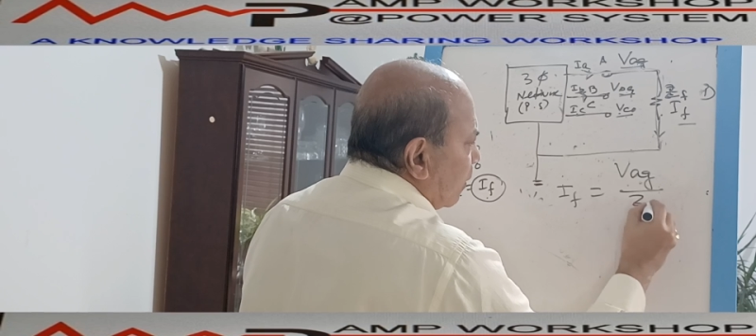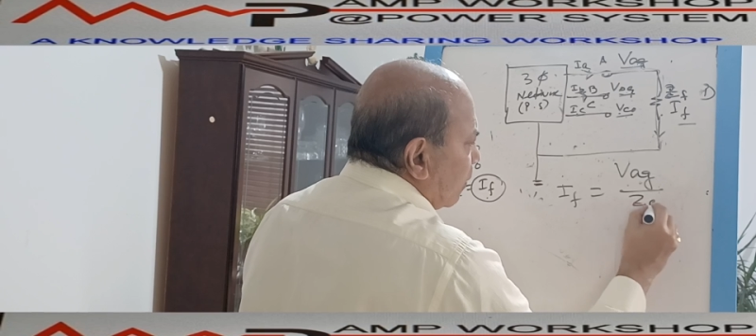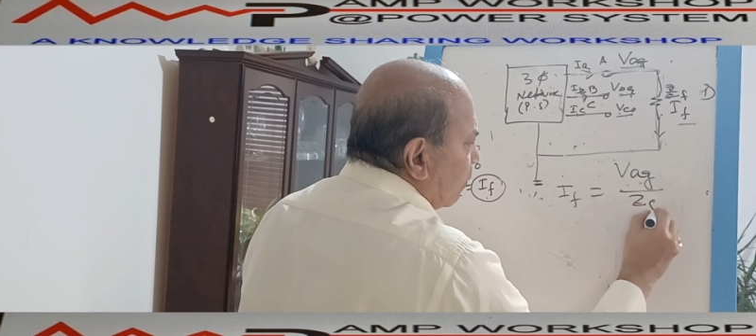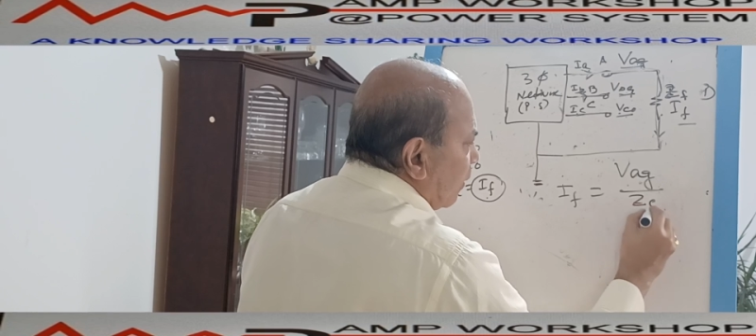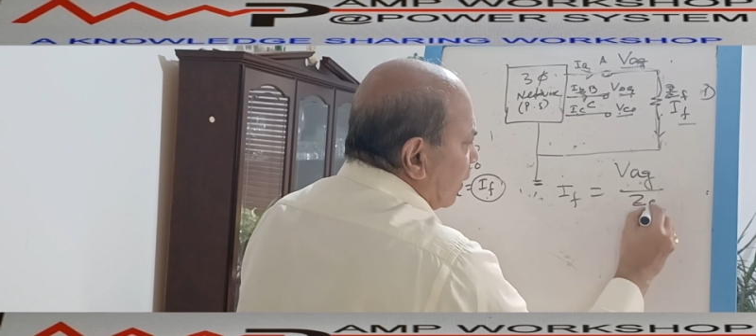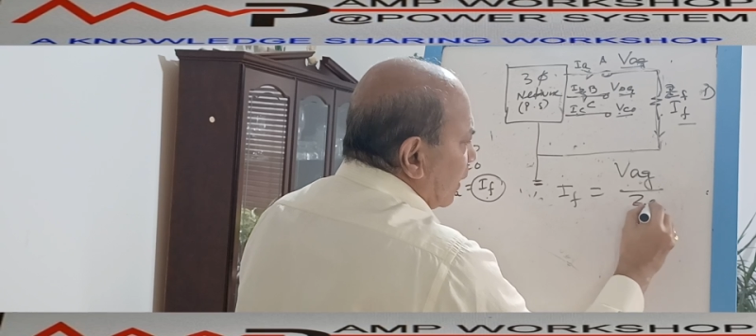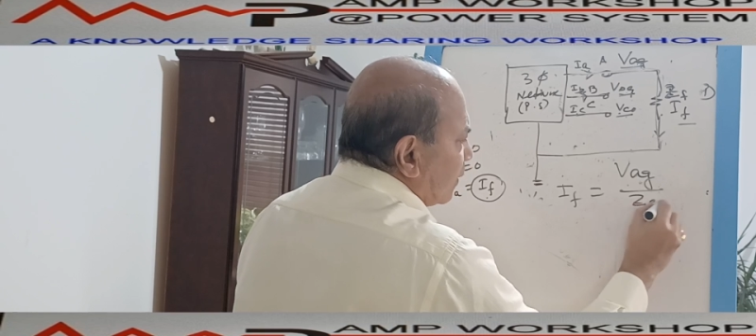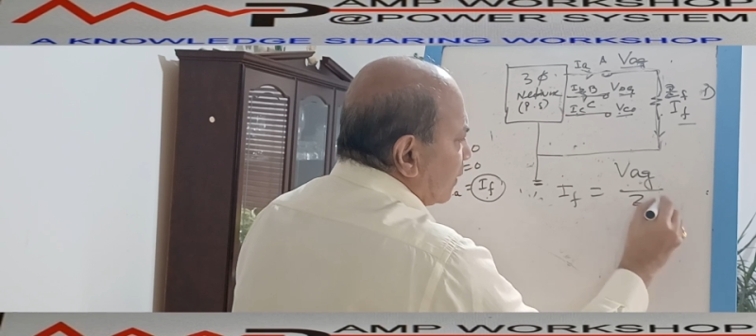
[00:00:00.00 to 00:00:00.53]

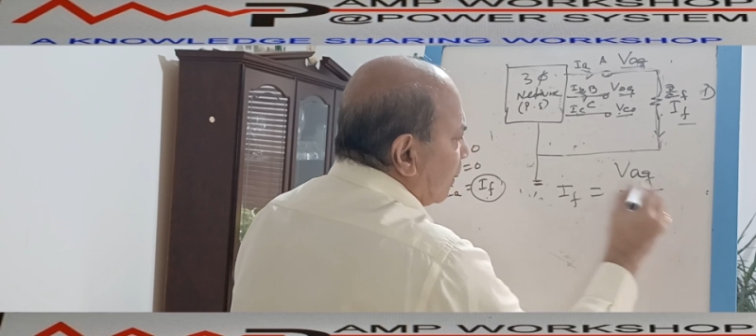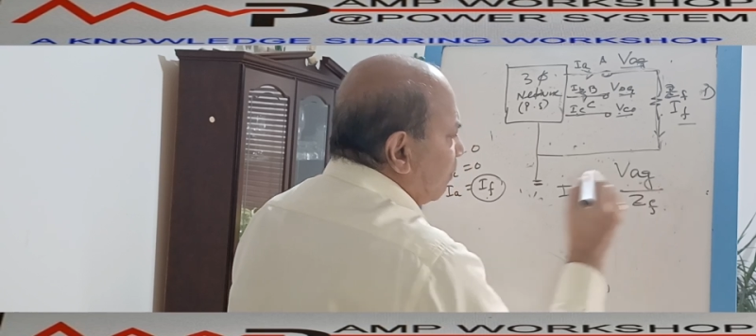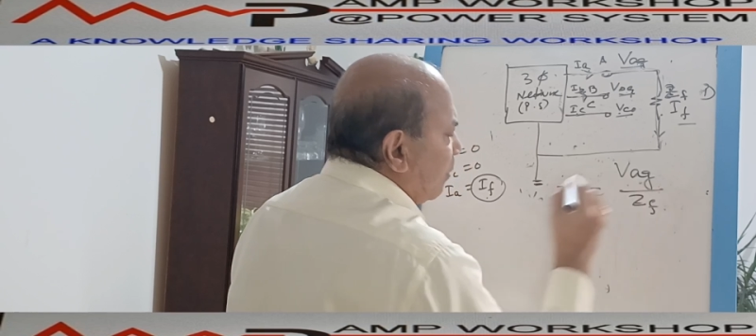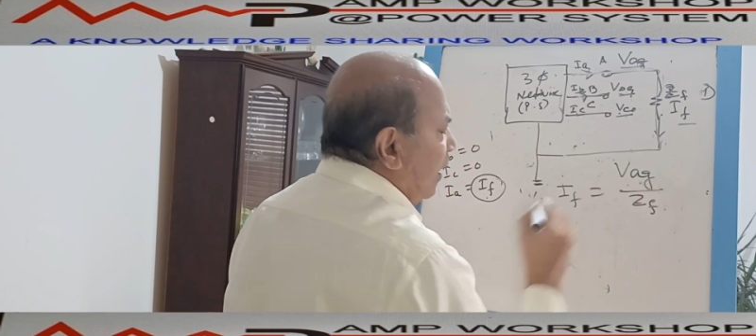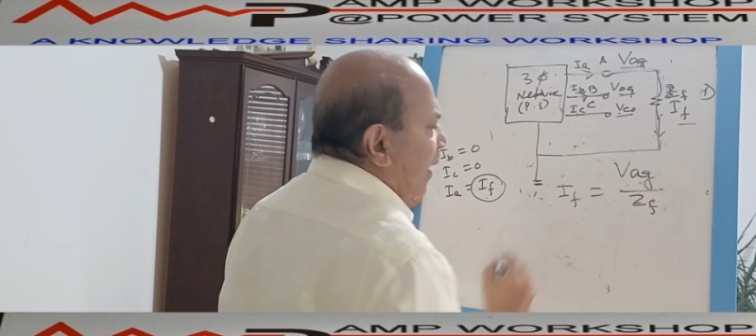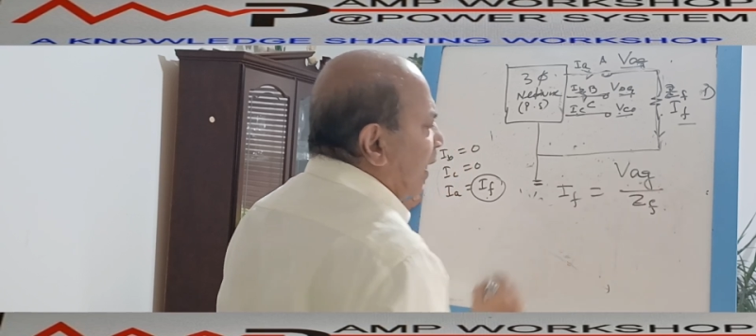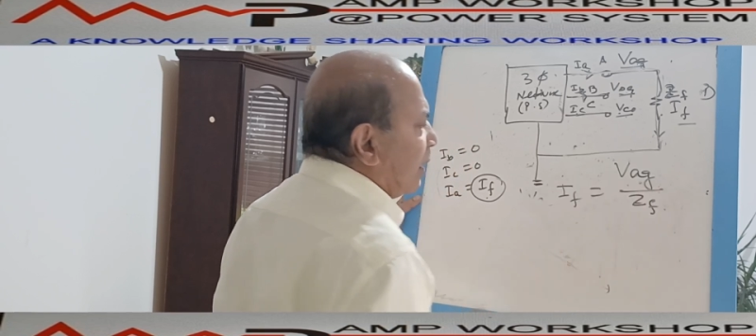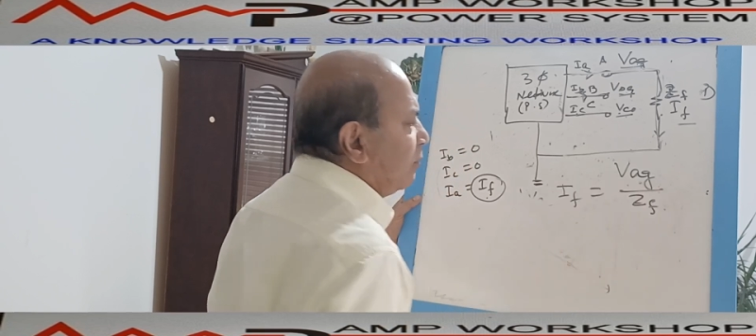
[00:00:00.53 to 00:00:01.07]
We can simply
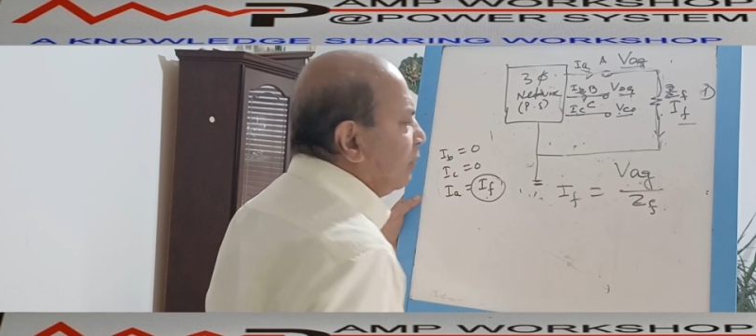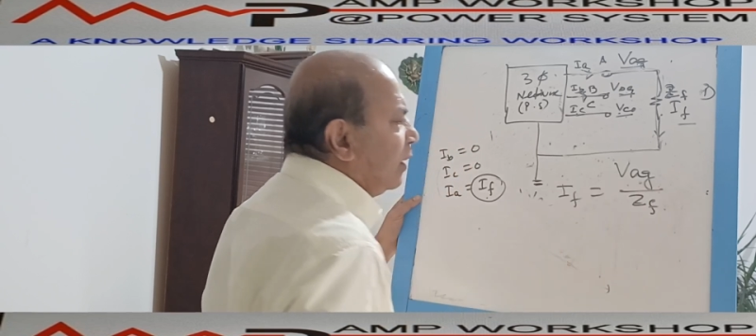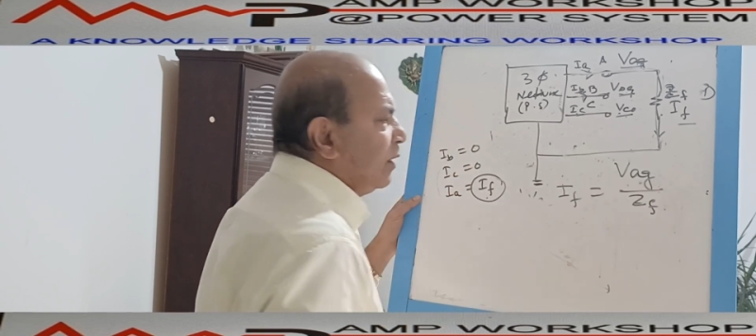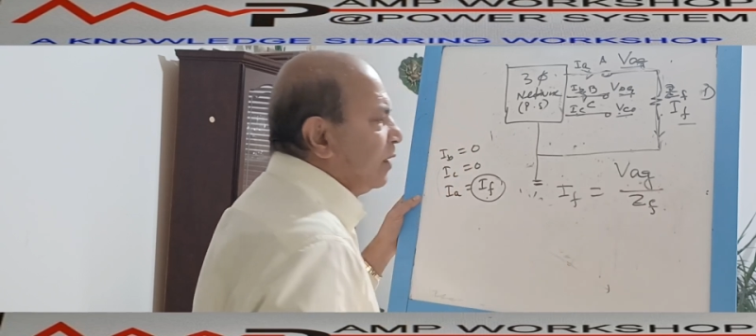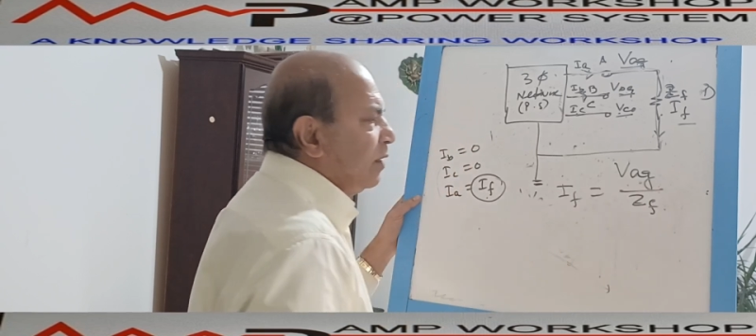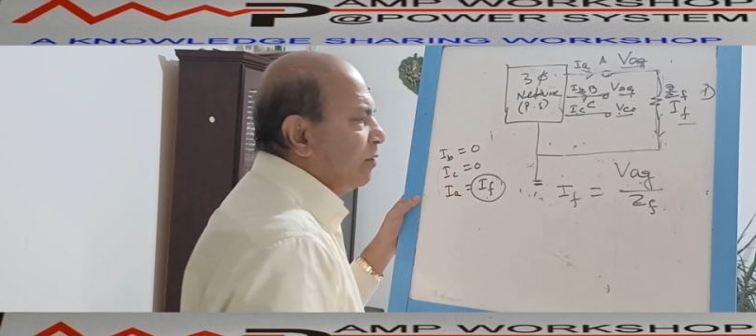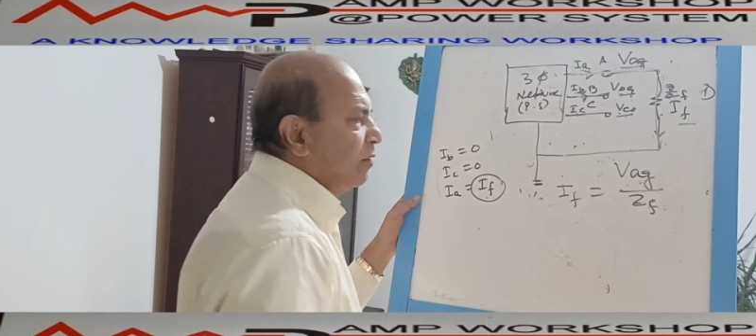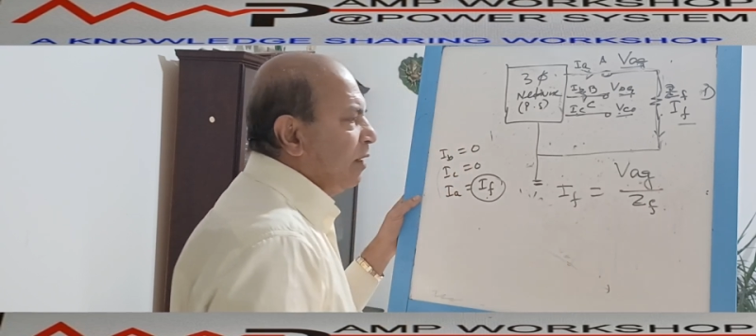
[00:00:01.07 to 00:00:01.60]
calculate
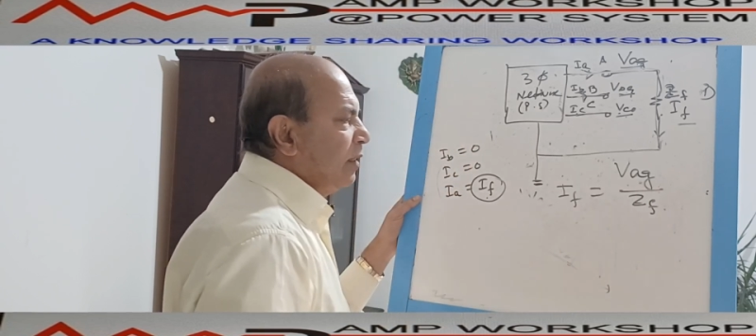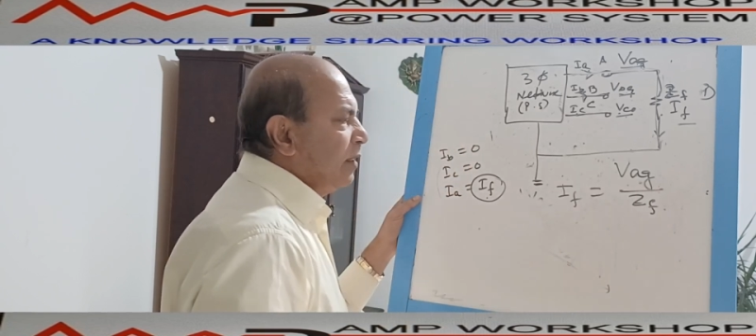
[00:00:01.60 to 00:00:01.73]
this way.